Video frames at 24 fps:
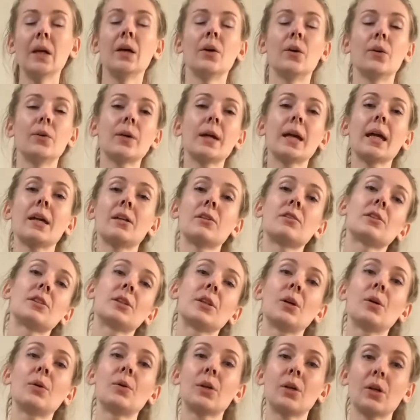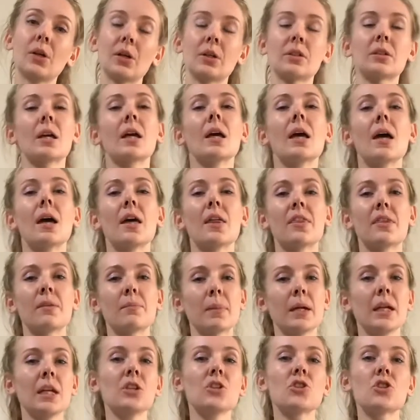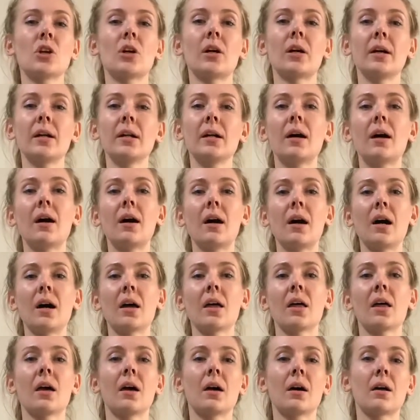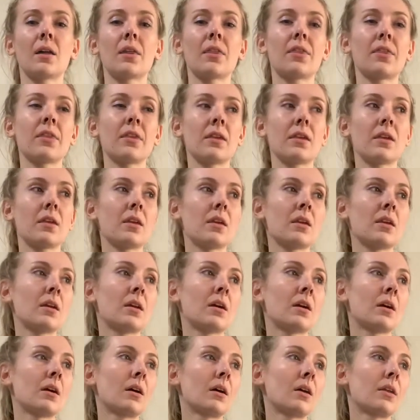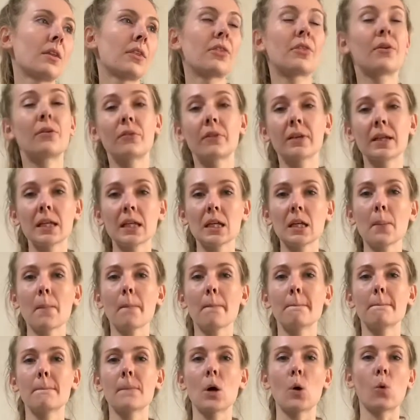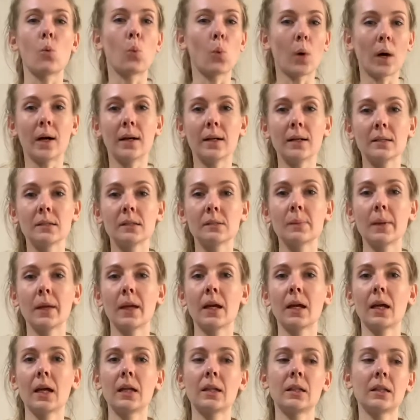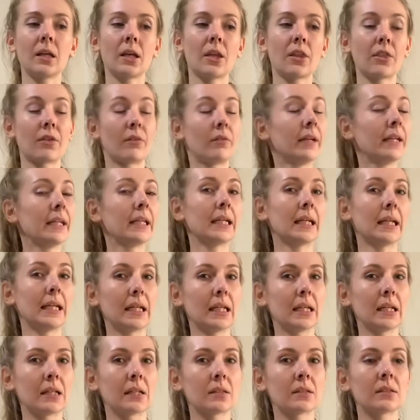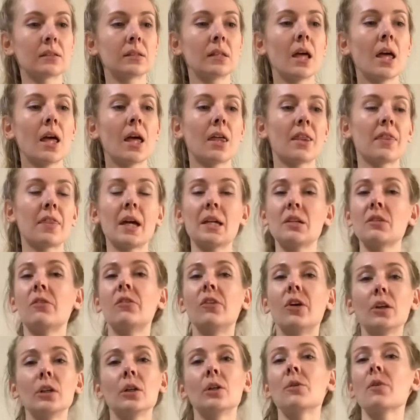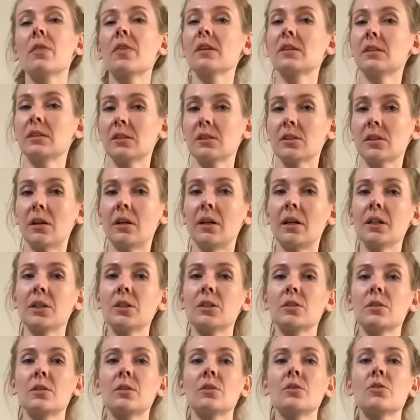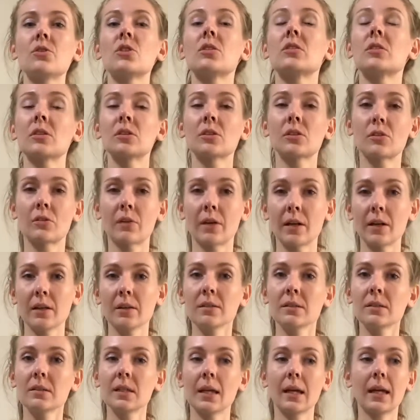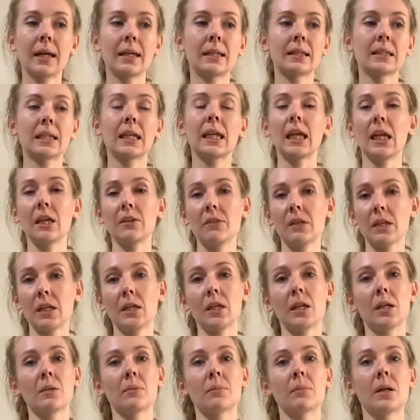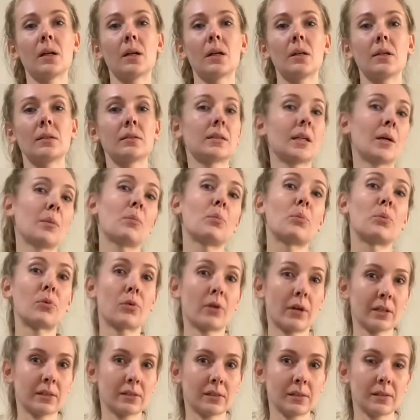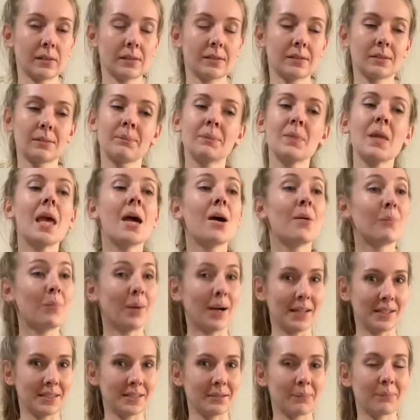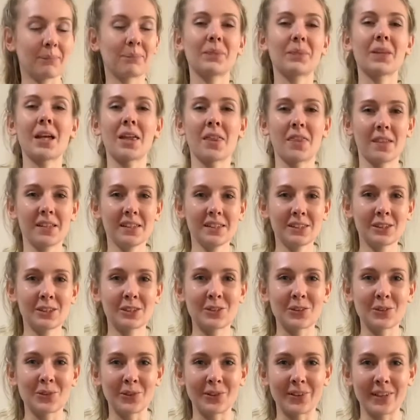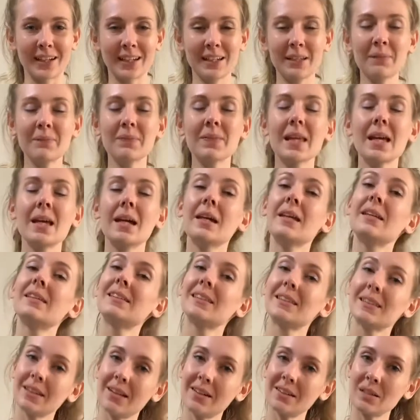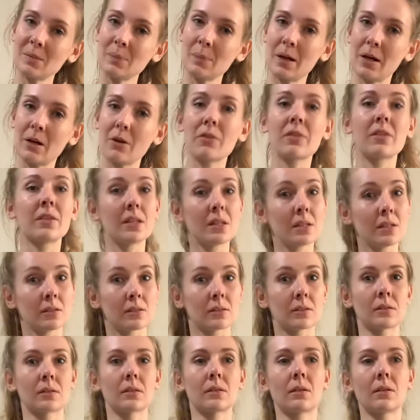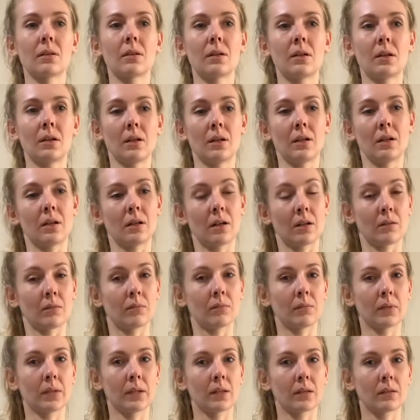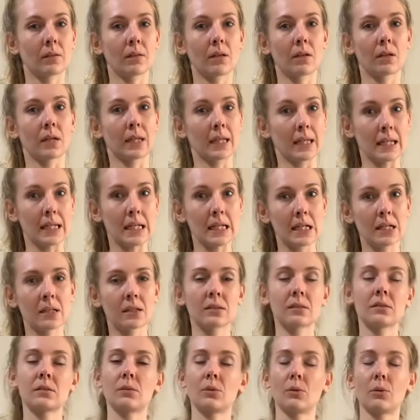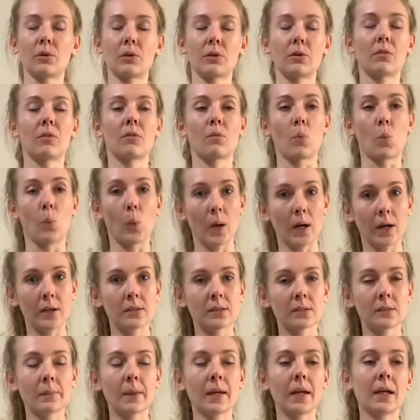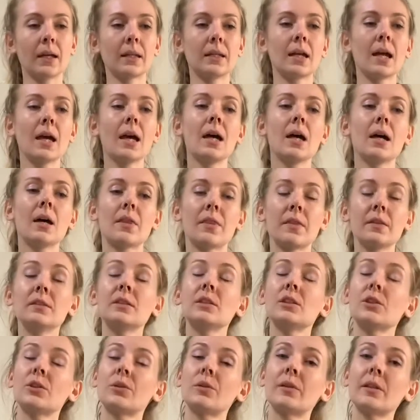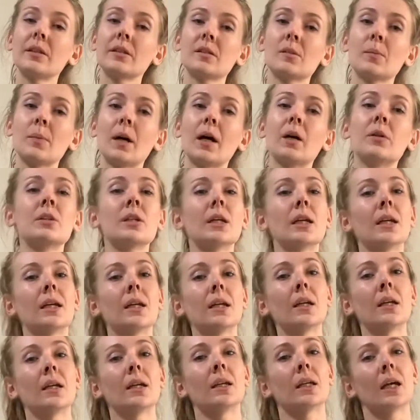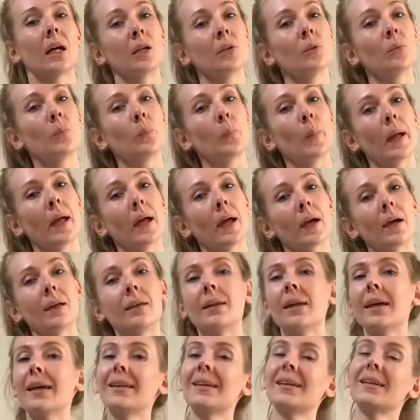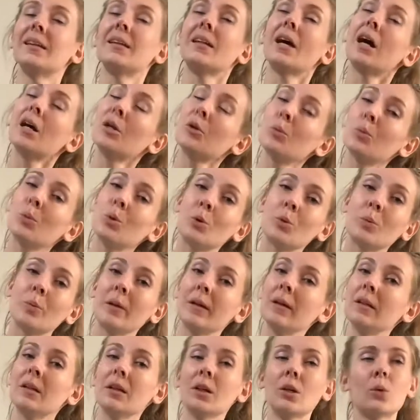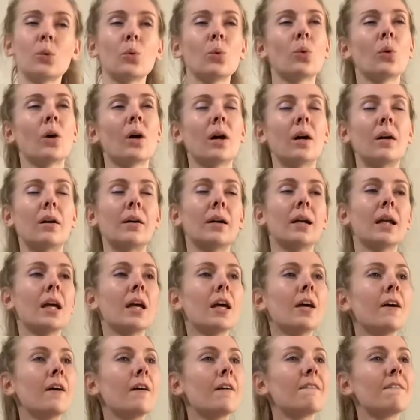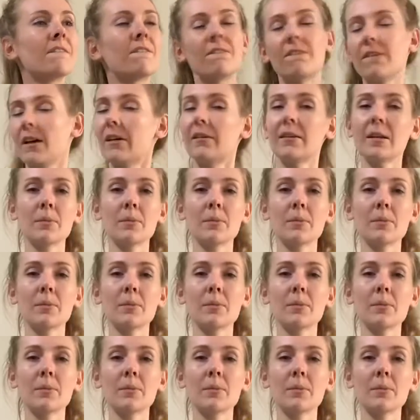Okay, so good. The Magi are the three wise men, three kings that followed the star to Jesus Christ and gave him some presents. But this story is not about these kings or wise men. This story is about a young man and a young woman who are very